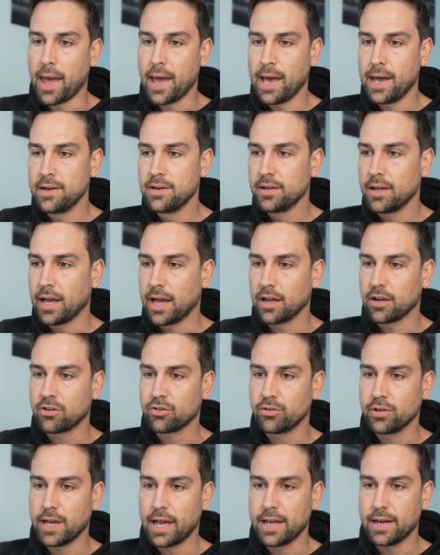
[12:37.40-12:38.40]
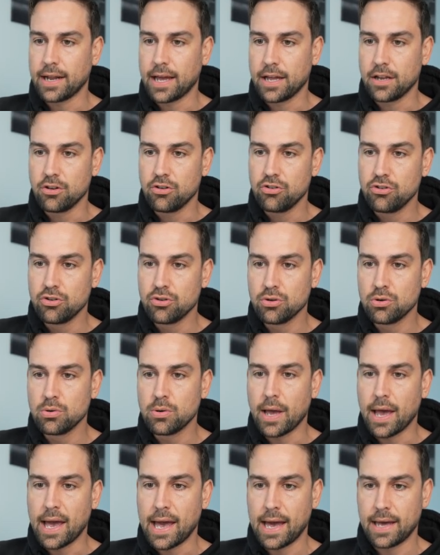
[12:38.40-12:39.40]
add and create a
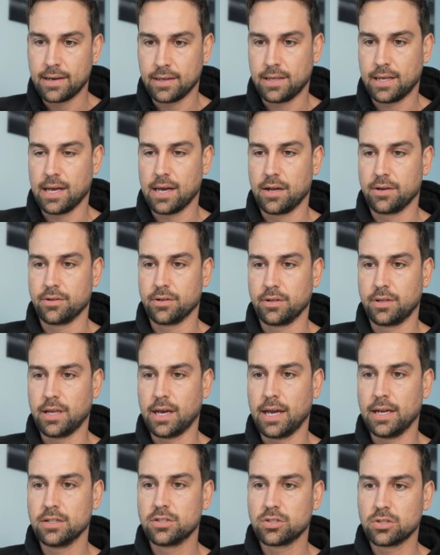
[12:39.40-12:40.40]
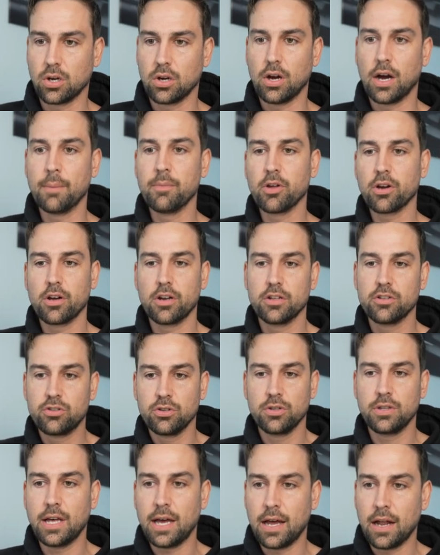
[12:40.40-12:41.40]
new ad account, okay? So I'm not gonna
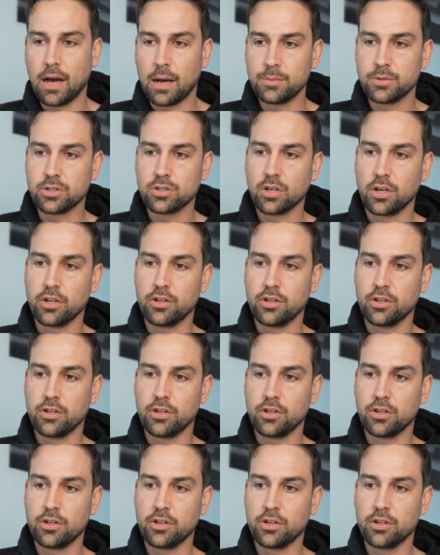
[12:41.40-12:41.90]
do that. I'm just gonna